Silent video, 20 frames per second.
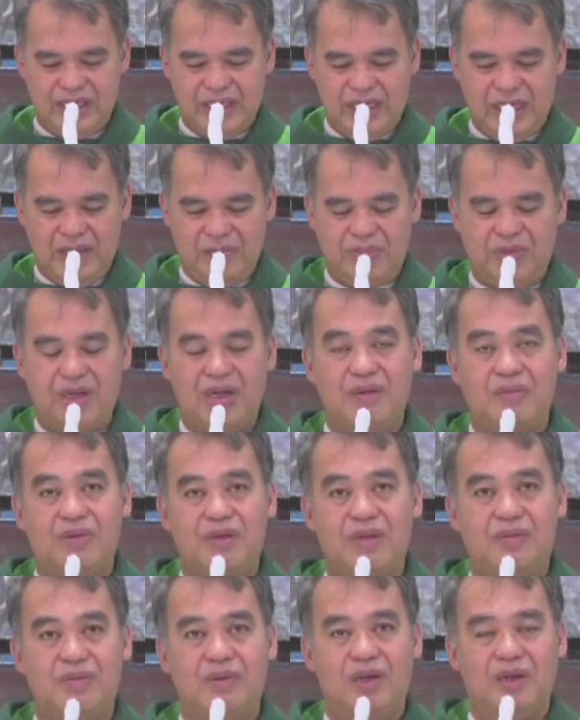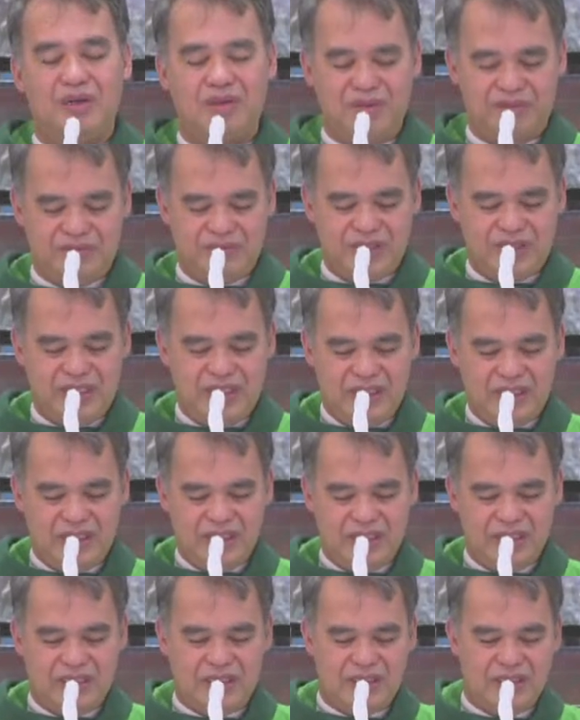A proverb of
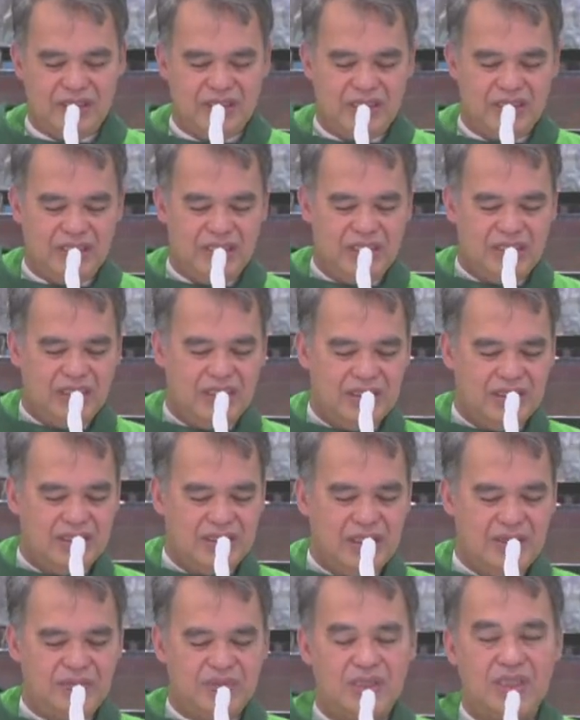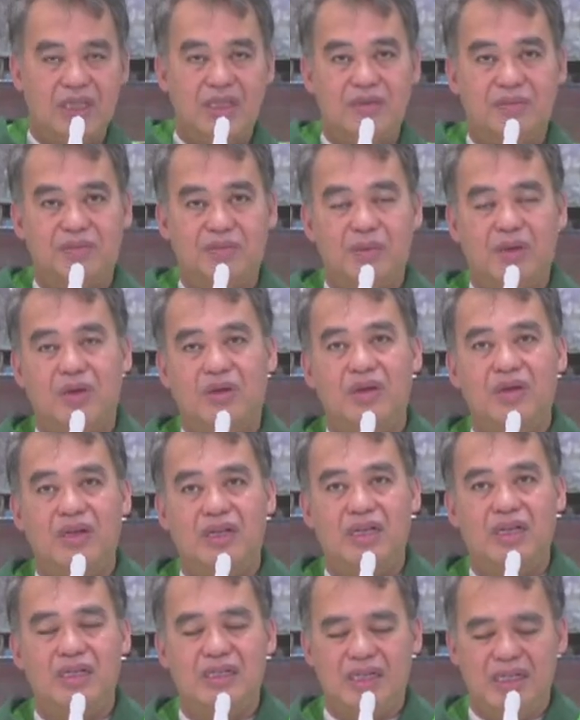Jesus seems that Paul
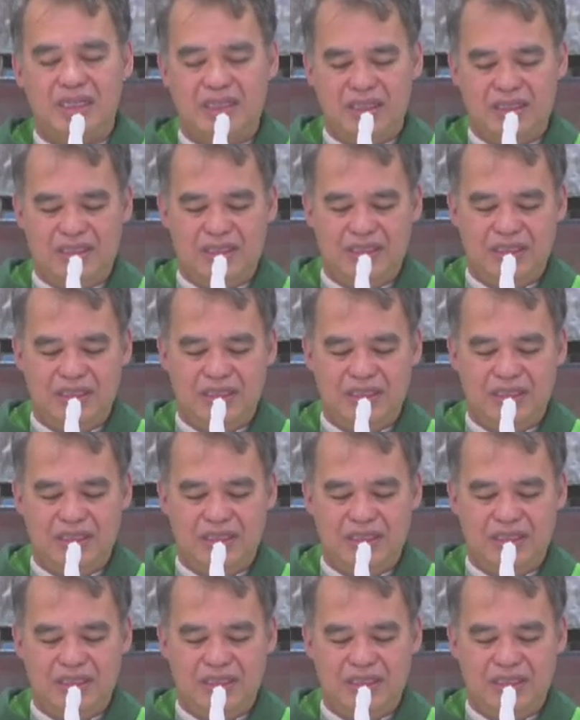learned